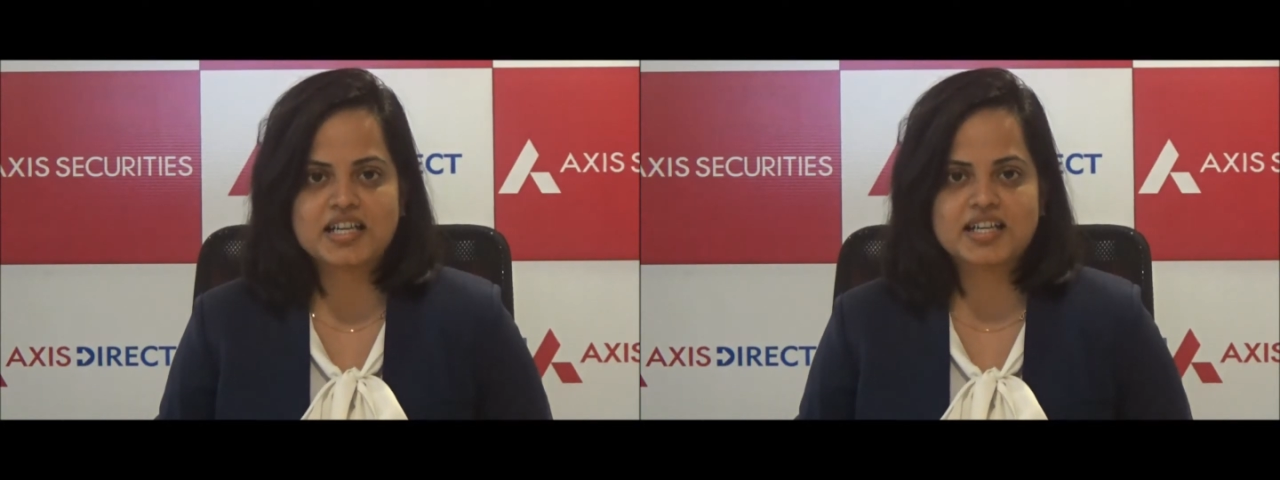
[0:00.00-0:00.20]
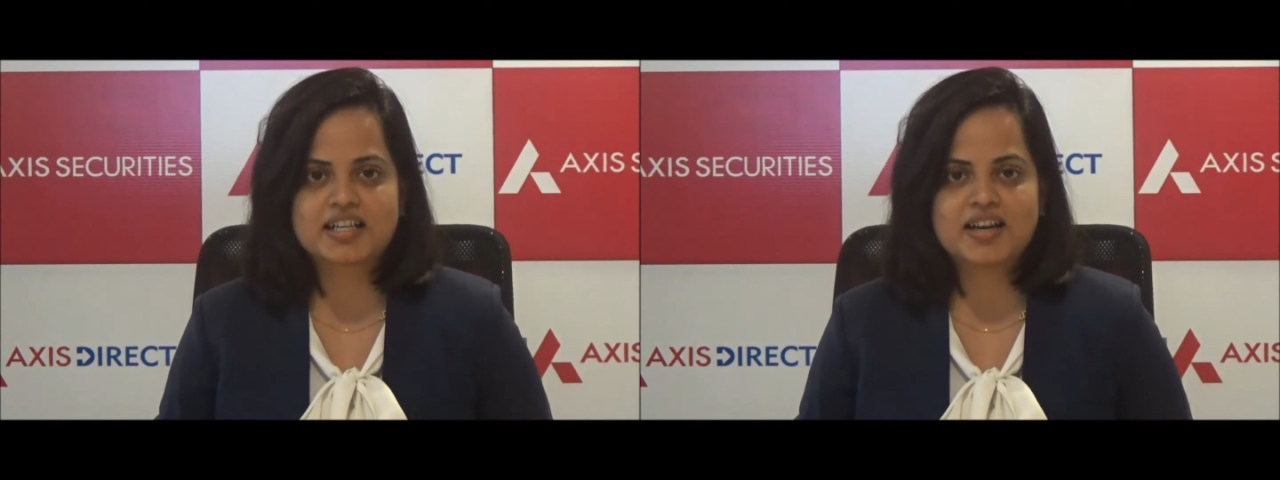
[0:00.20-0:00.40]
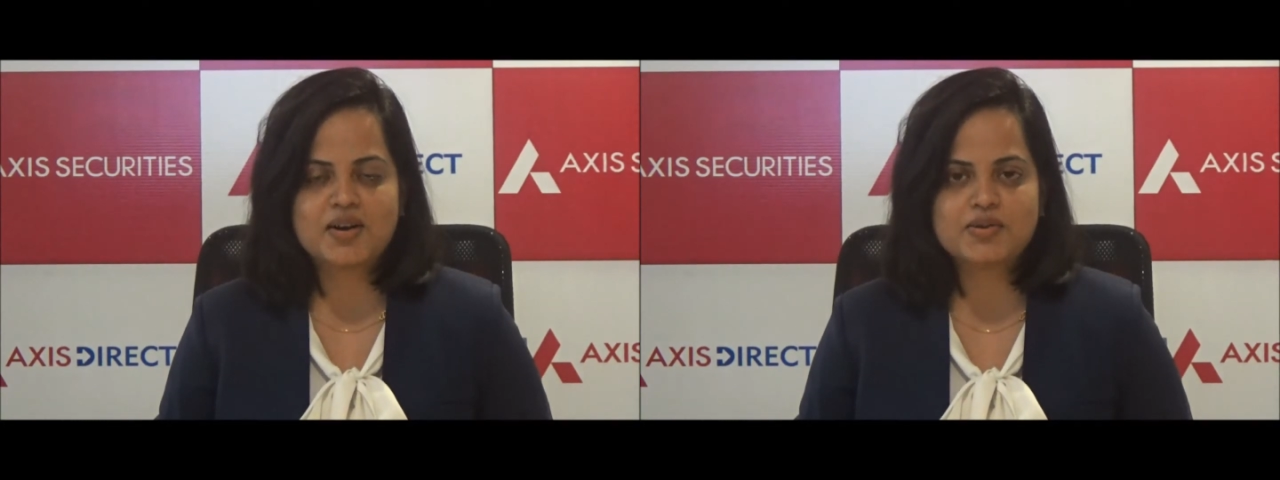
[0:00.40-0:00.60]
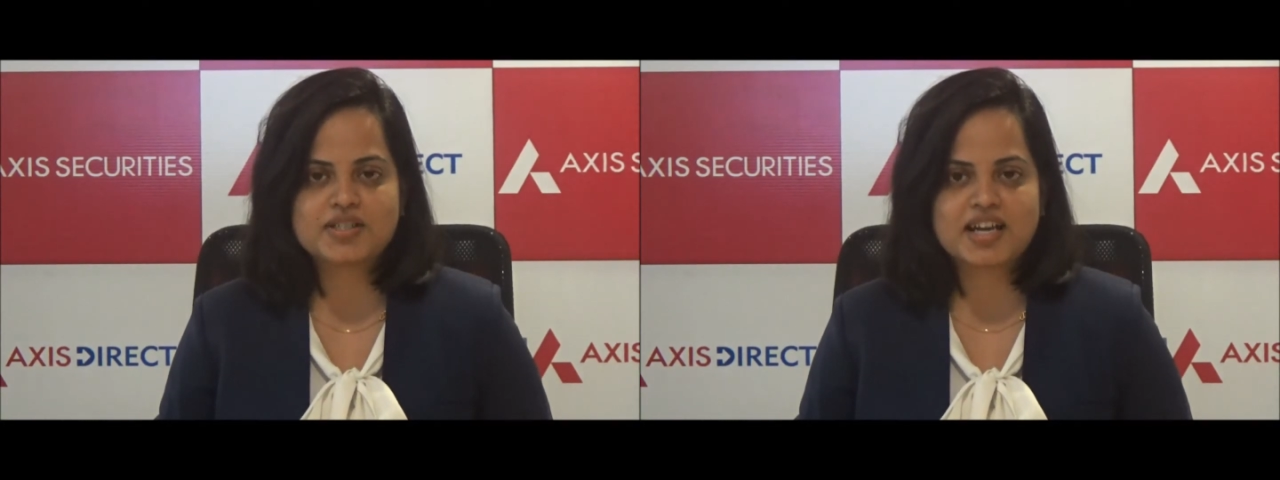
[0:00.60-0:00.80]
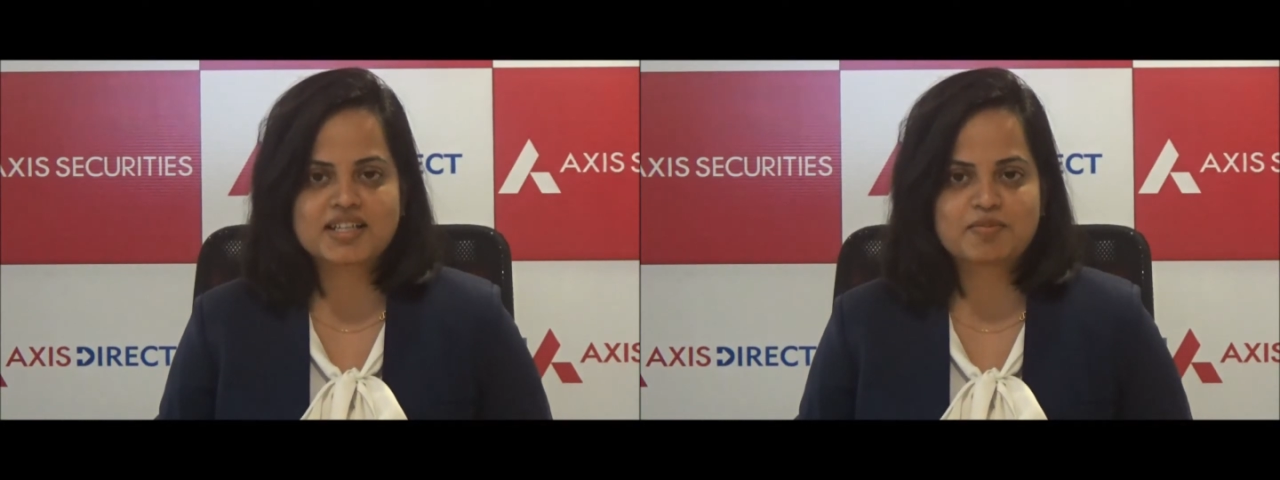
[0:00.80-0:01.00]
It closed
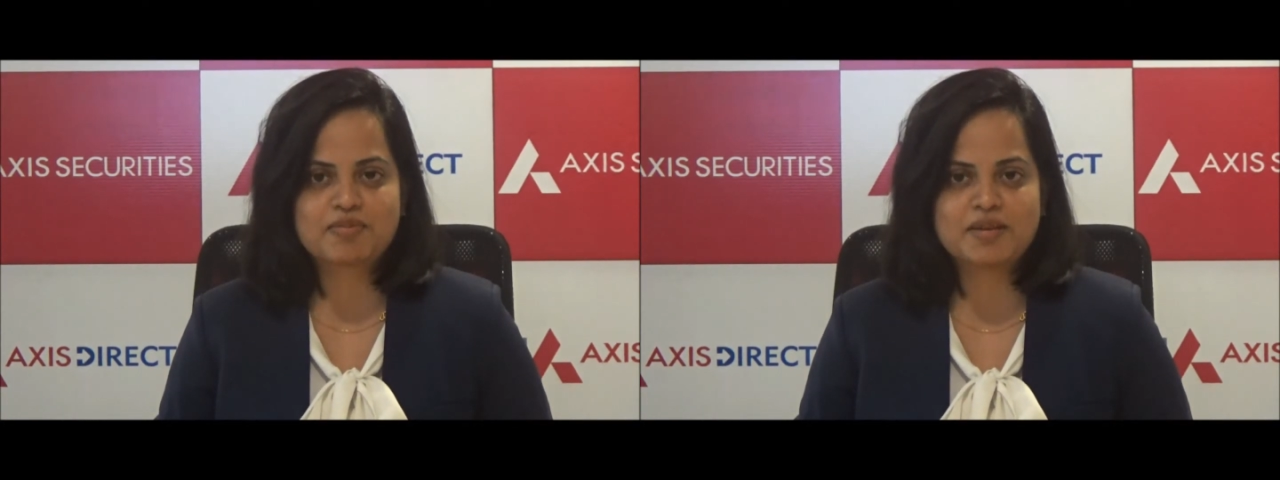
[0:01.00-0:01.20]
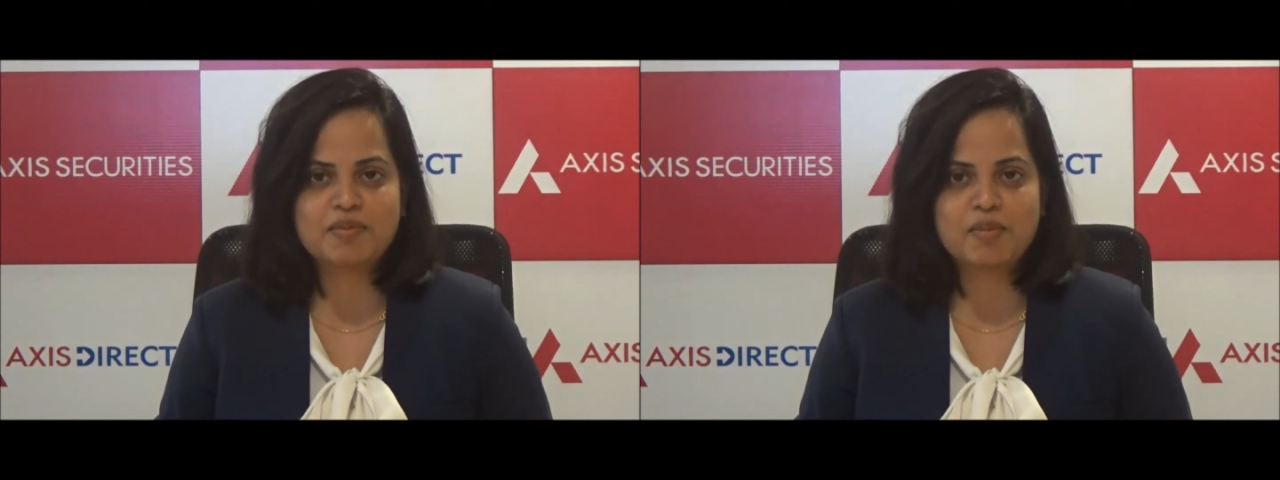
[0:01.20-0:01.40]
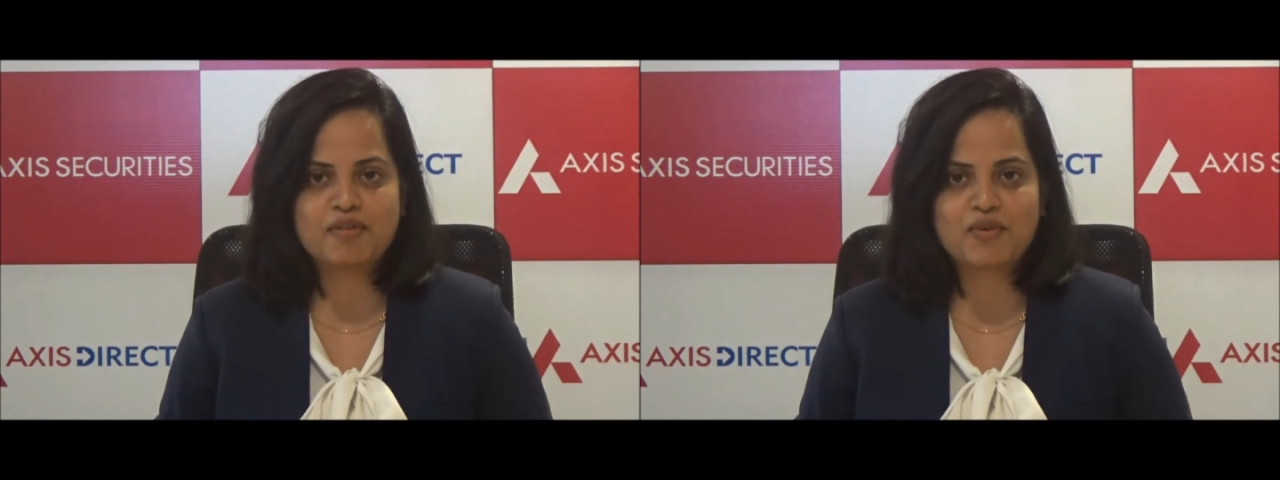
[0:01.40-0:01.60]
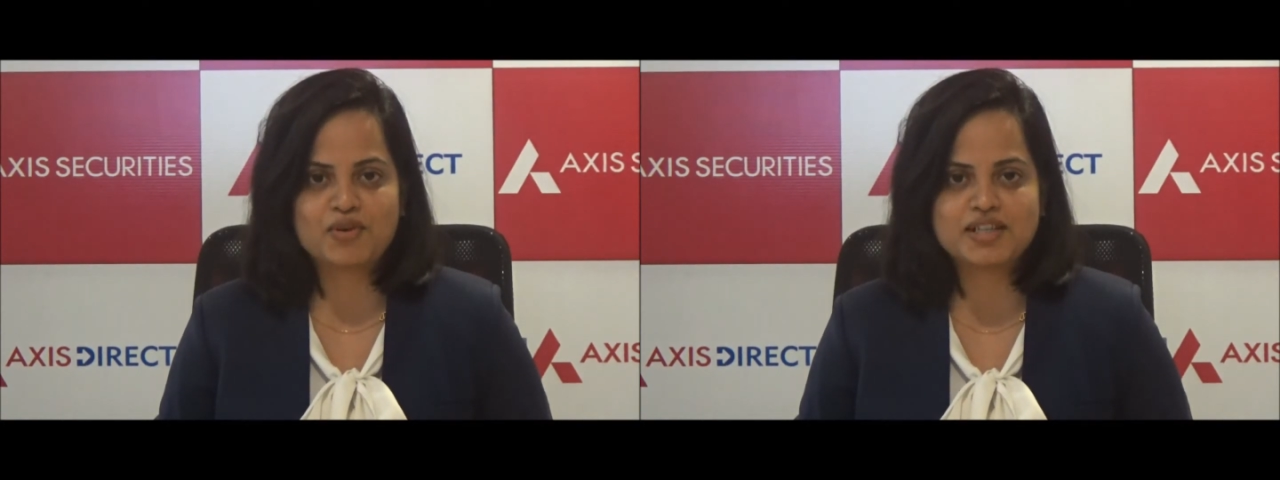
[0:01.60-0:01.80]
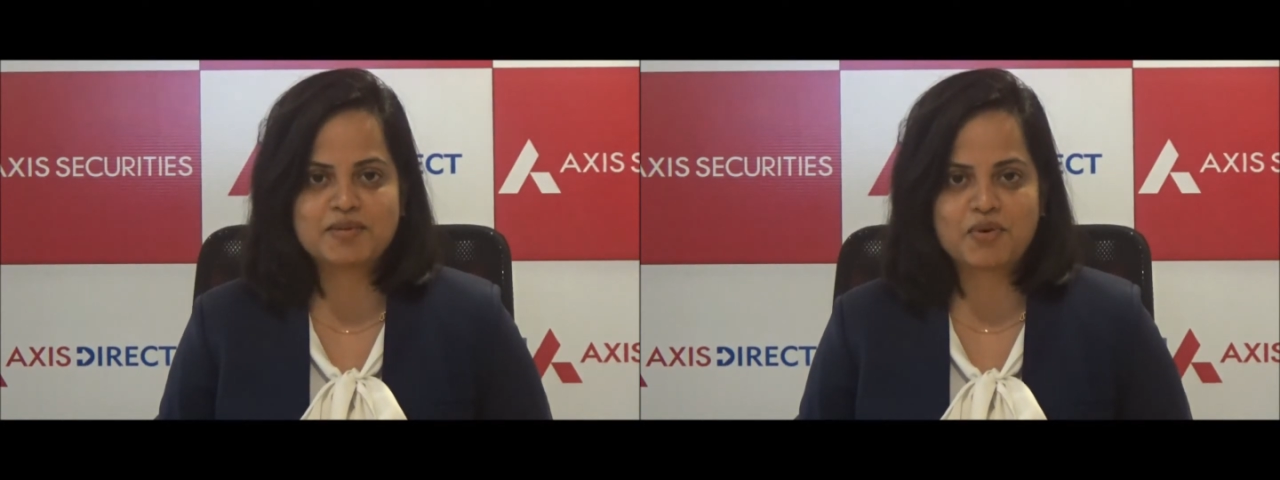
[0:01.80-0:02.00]
at a premium of
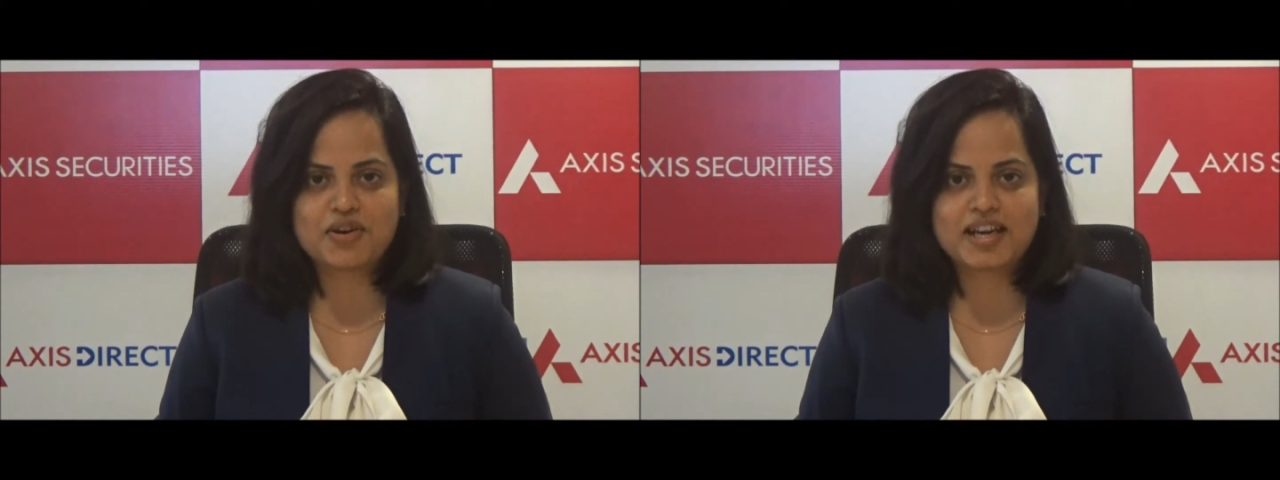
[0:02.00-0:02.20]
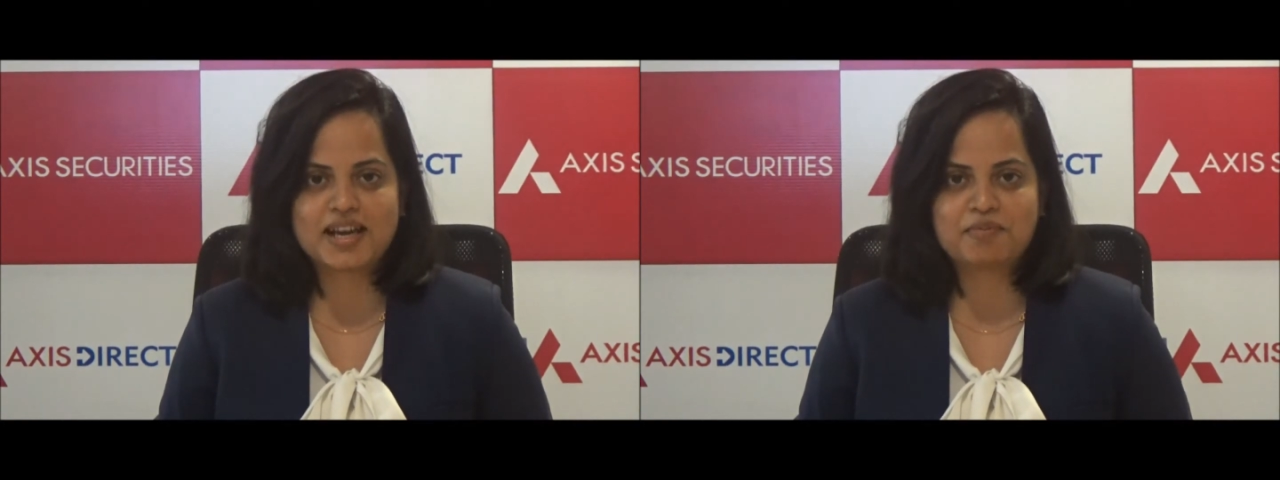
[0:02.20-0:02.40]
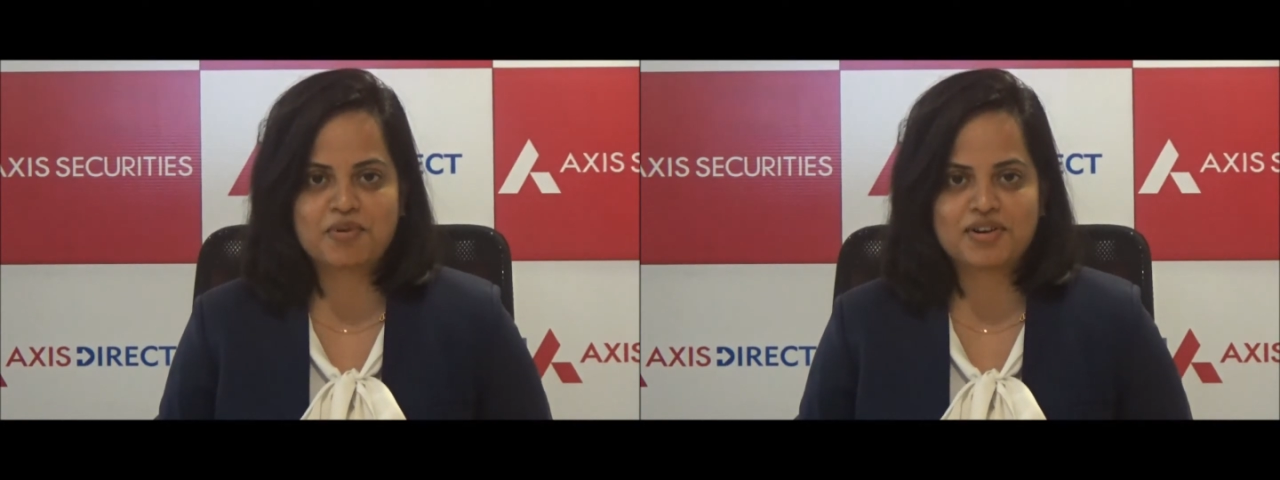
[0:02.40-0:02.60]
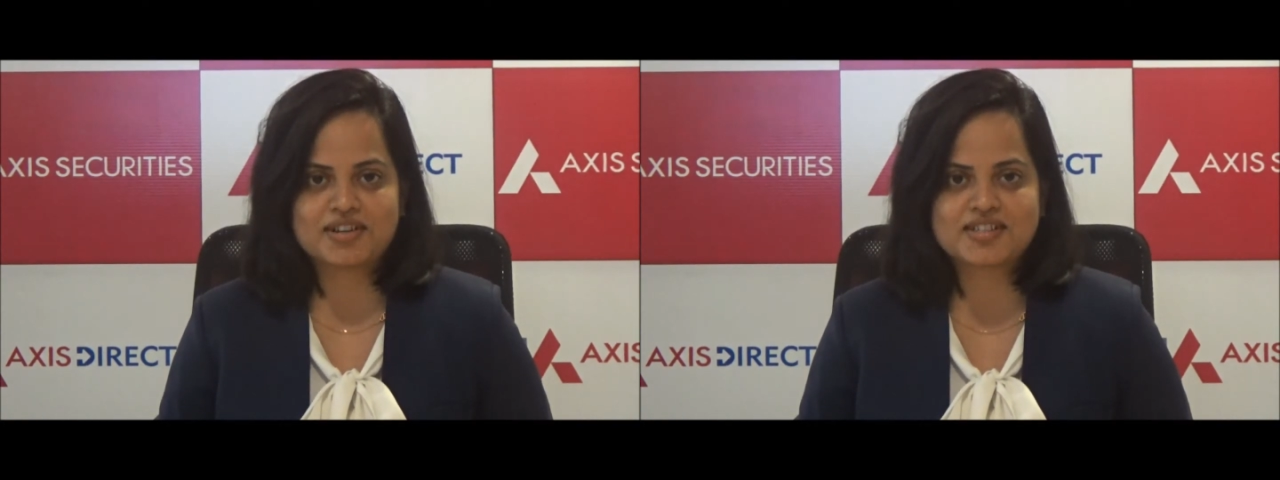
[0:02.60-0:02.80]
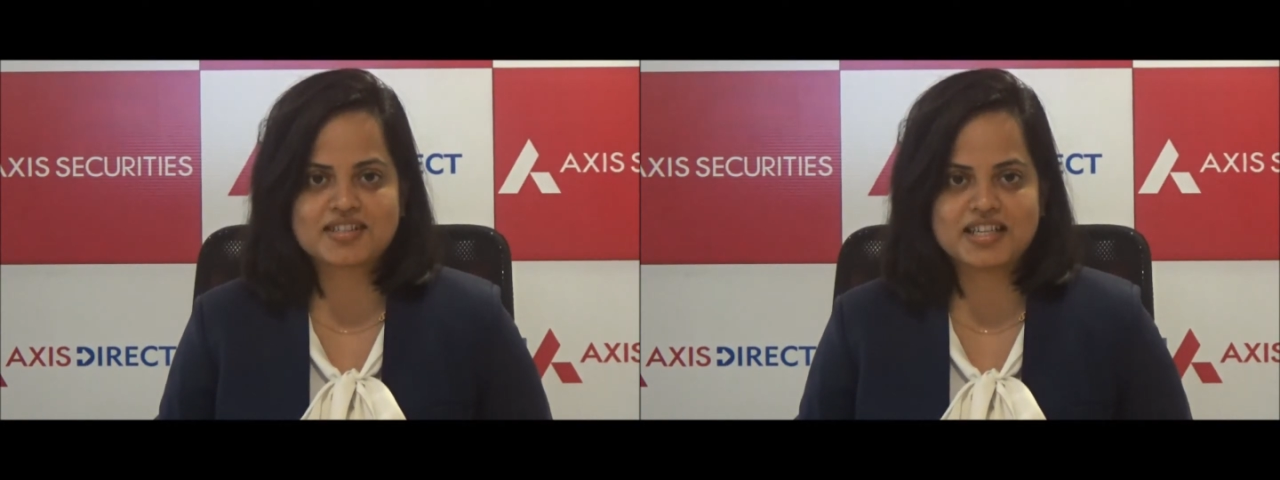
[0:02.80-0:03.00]
14.8 points.